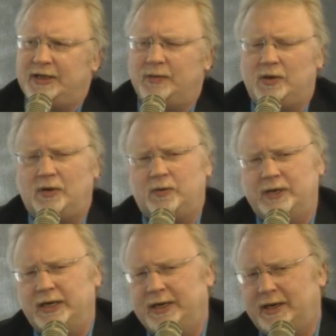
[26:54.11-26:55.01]
You say, oh, we're
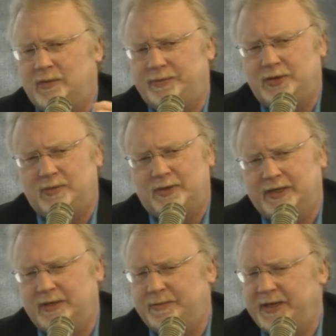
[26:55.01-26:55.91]
going to help you, we're
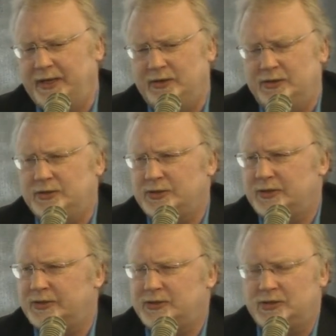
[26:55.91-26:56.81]
going to paint your
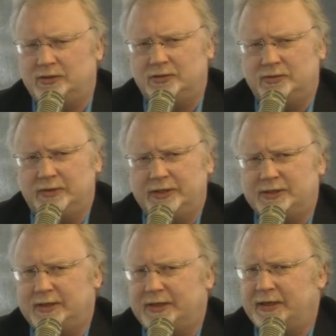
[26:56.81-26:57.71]
church or do
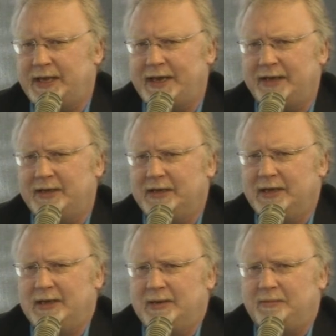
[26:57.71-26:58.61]
this or that.
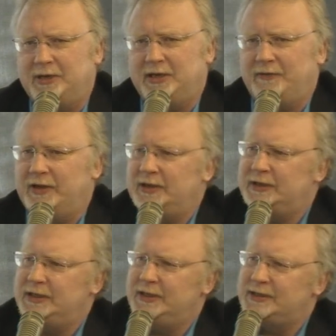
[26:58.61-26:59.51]
But the funny
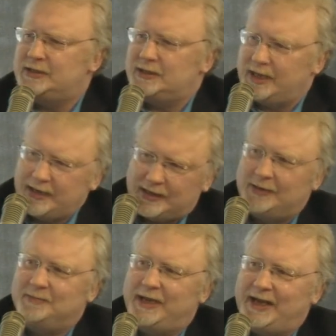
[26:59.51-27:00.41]
thing is, they
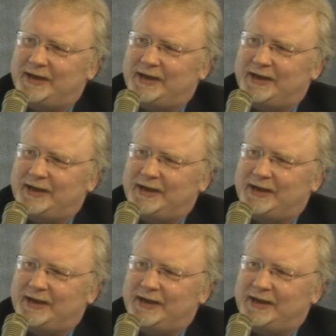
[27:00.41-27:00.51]
come back